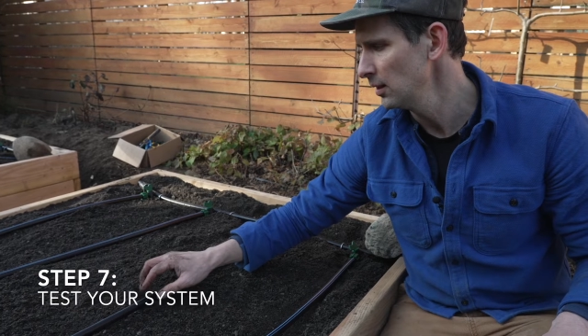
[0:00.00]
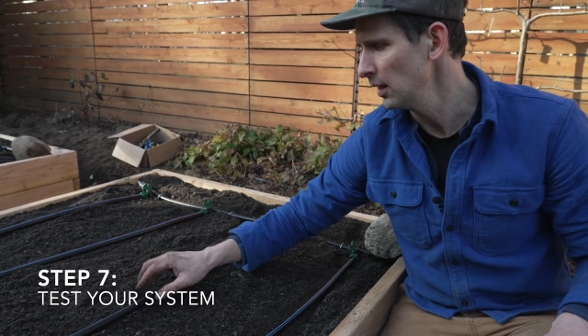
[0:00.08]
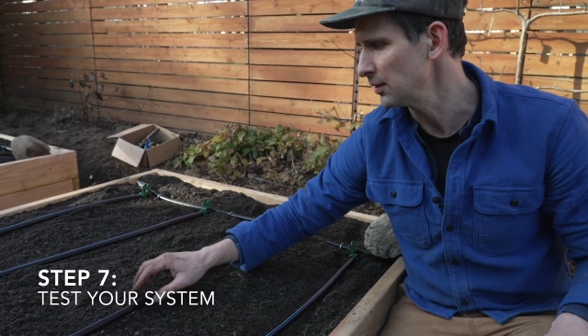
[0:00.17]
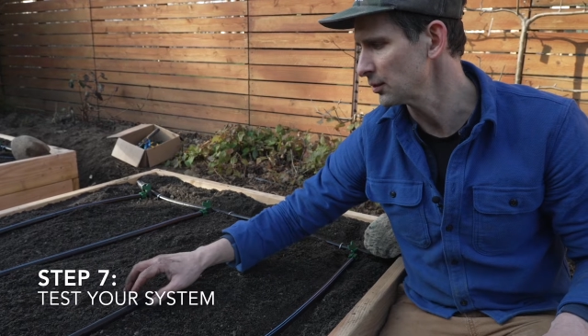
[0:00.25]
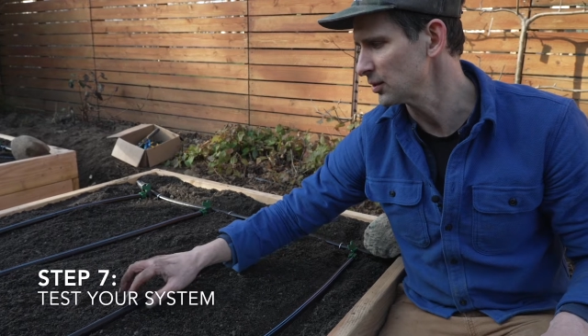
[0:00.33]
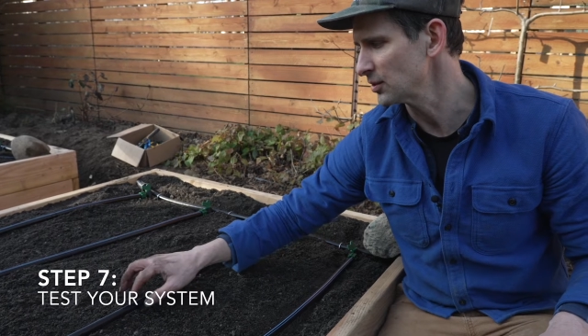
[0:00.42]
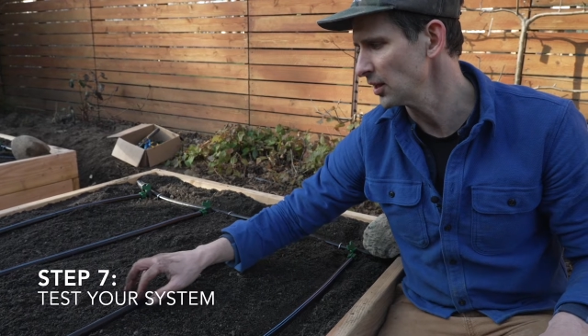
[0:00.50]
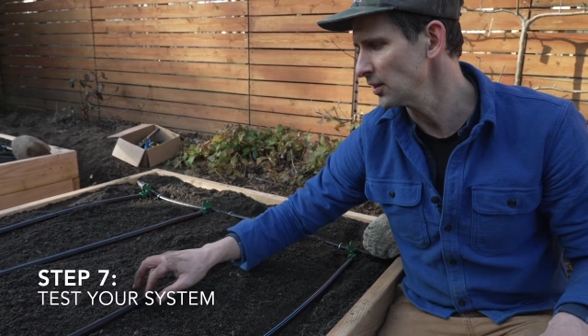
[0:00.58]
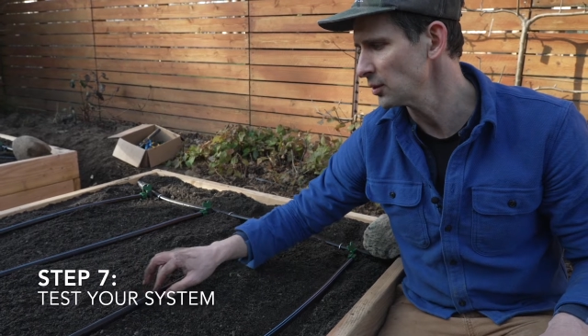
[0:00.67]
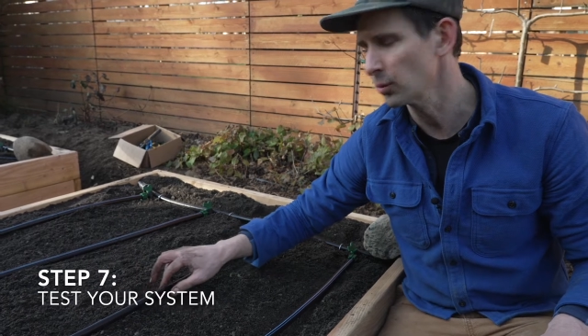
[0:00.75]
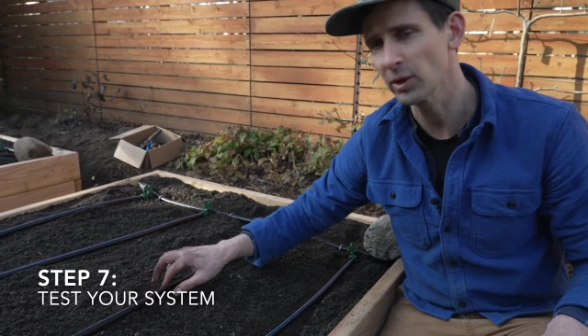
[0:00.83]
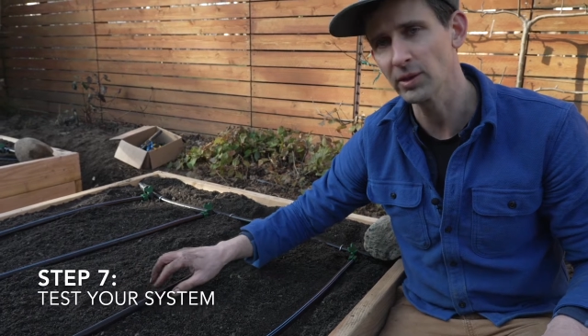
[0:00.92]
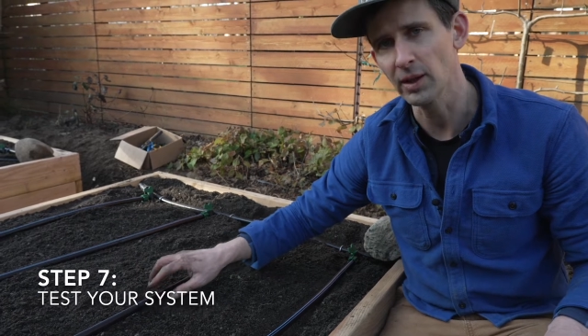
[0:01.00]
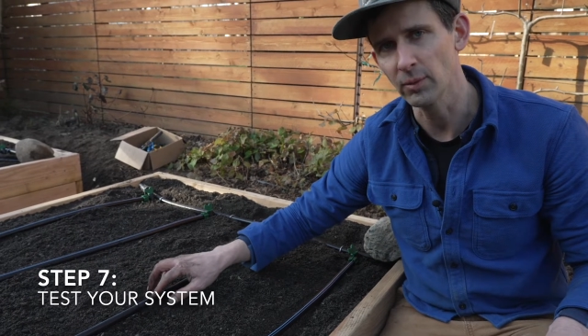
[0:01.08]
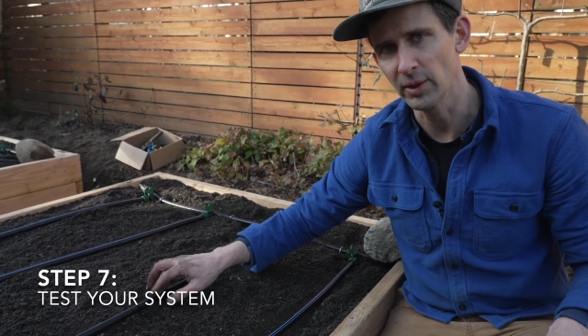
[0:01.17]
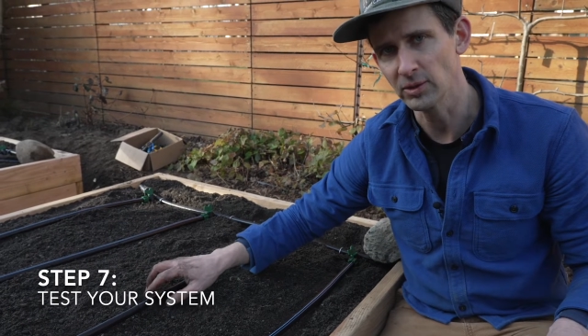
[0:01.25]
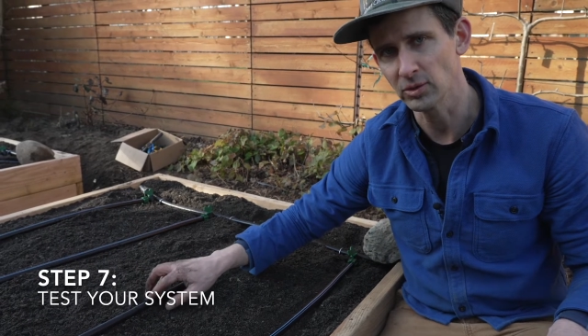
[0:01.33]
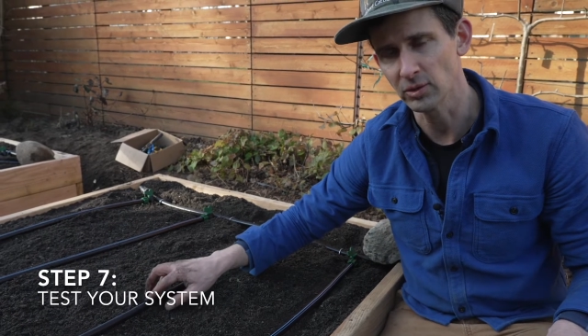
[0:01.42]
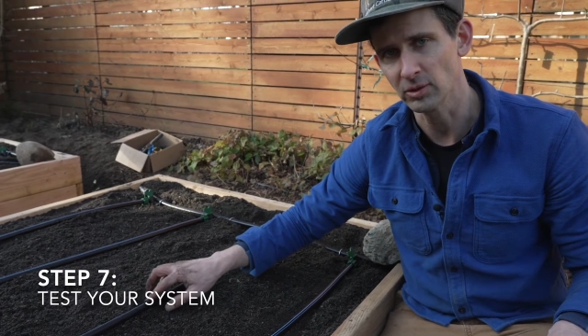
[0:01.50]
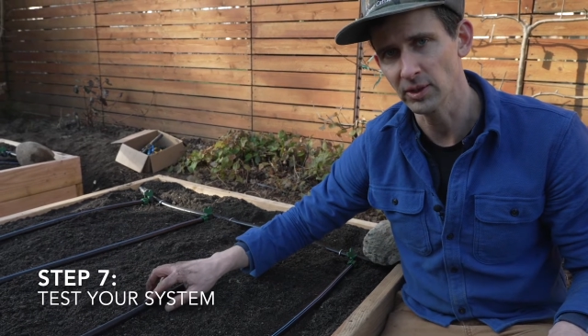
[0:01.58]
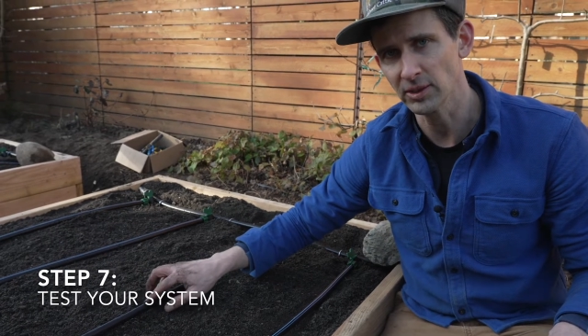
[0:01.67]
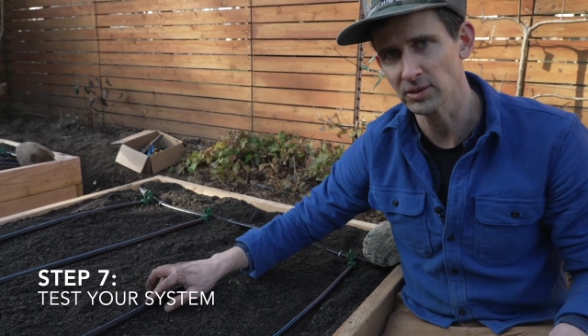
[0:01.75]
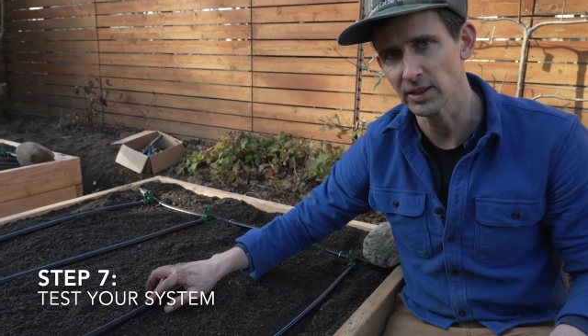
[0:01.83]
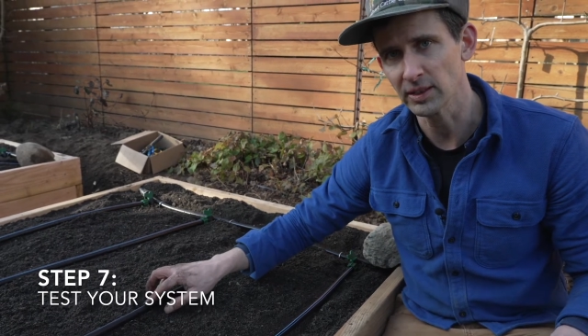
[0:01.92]
And they're designed to work that way so they're
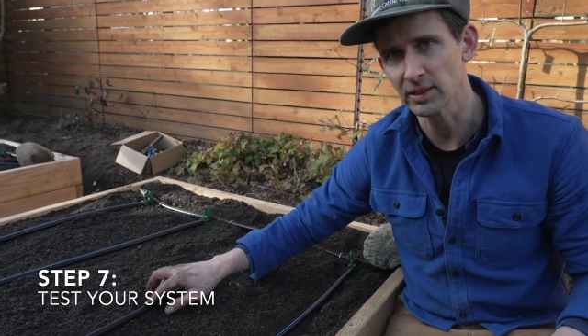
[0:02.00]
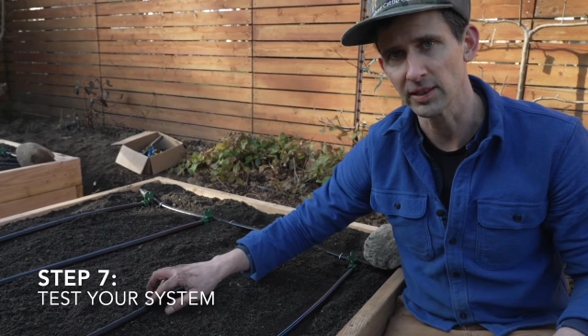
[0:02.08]
less likely to